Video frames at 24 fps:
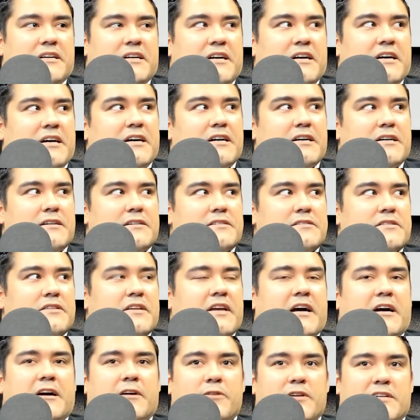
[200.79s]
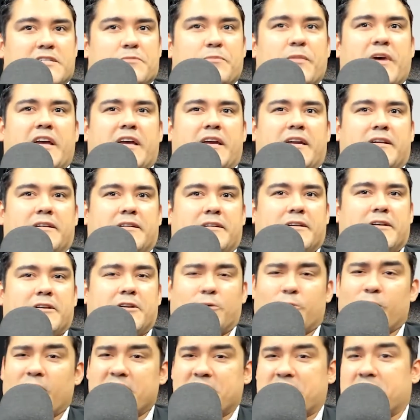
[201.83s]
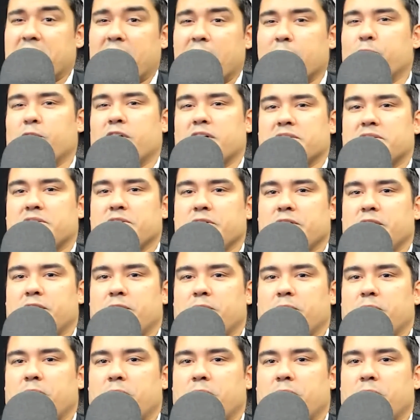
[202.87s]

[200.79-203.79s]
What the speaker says: the IRS may, raise an eyebrow to it.